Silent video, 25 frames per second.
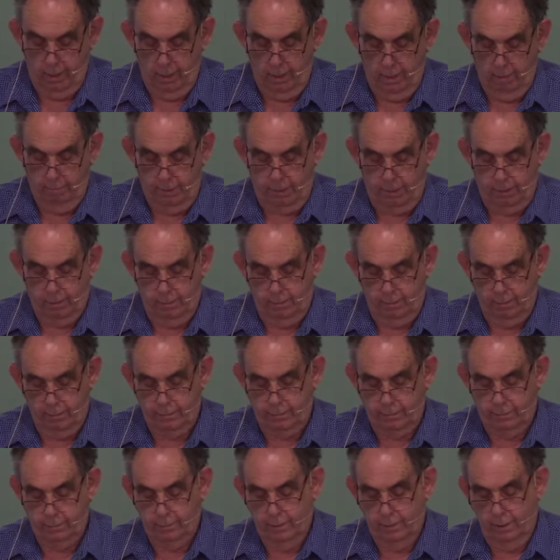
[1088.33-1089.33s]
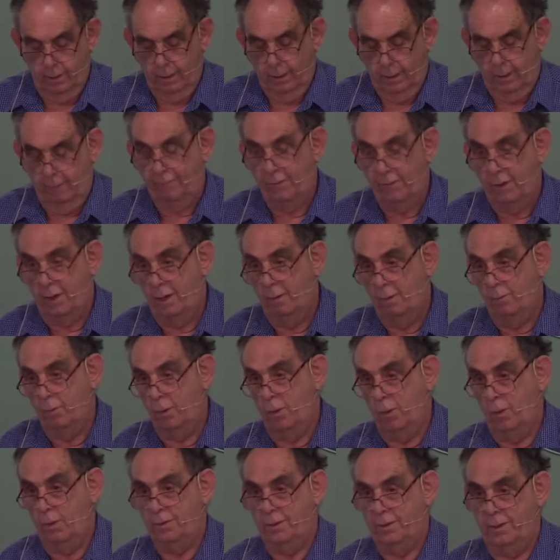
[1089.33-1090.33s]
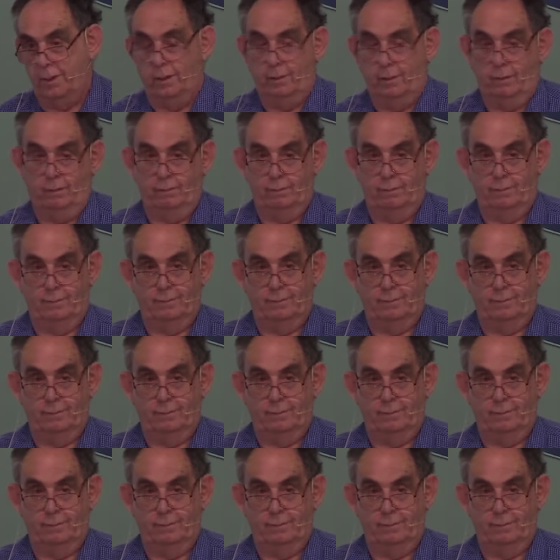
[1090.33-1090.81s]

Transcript: Because if I walked in